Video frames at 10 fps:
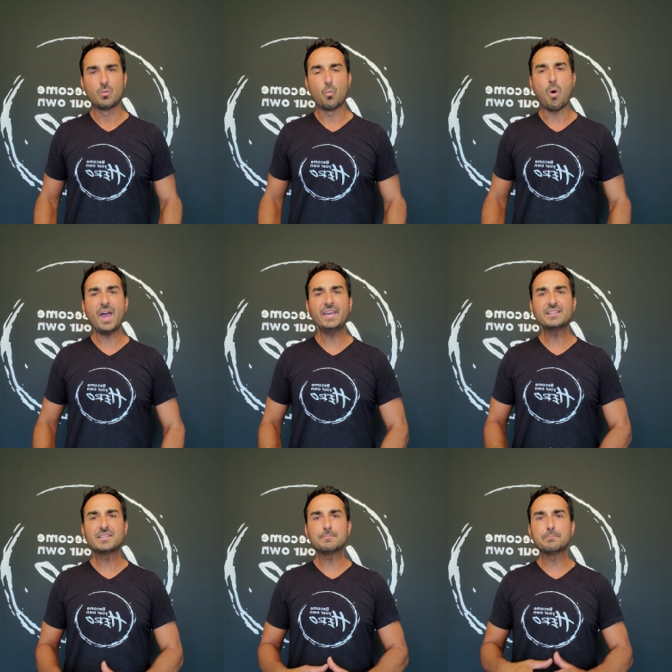Why
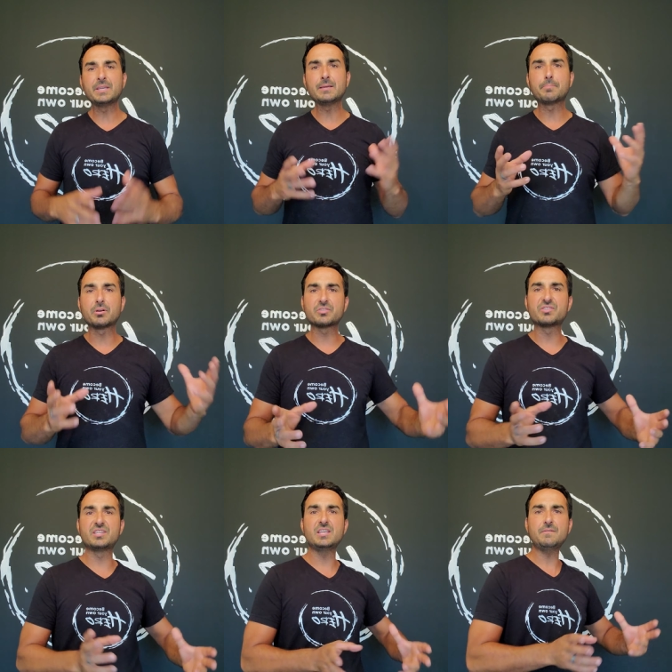is it being
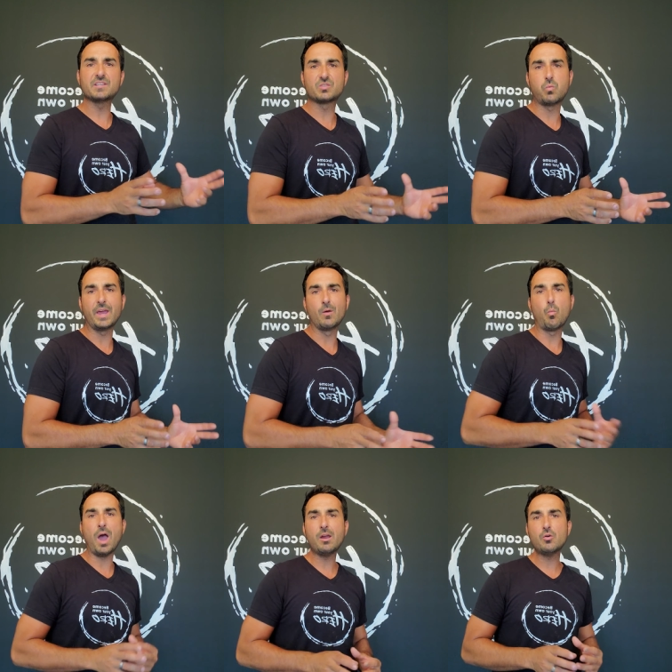perceived this way?
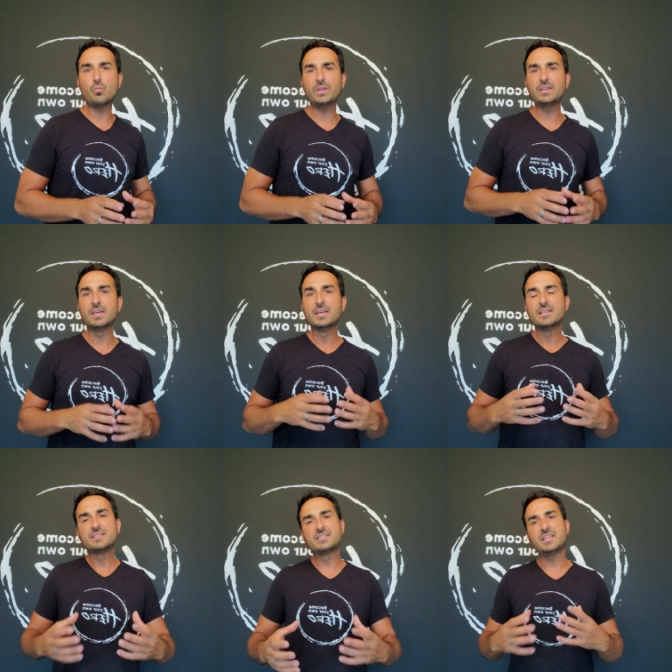Why are we
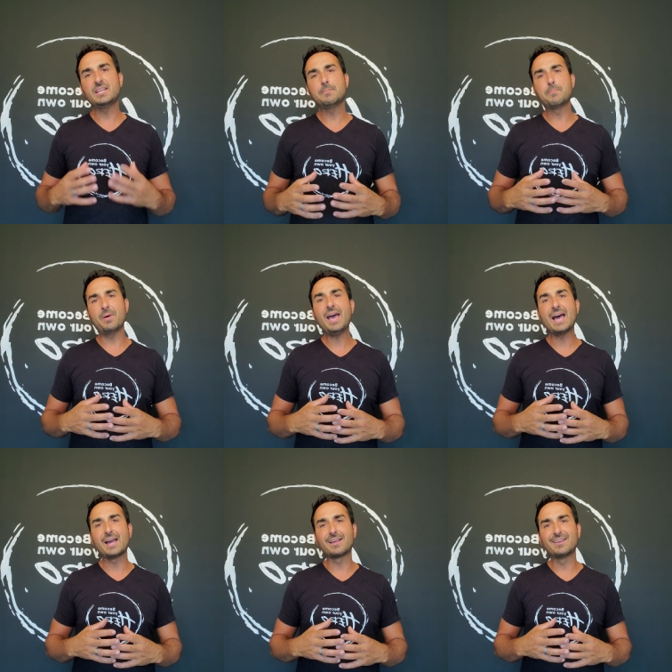sitting
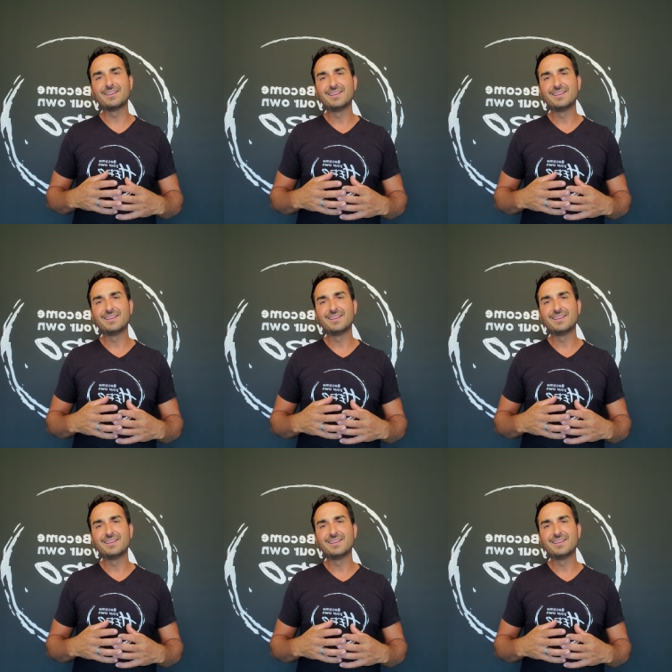back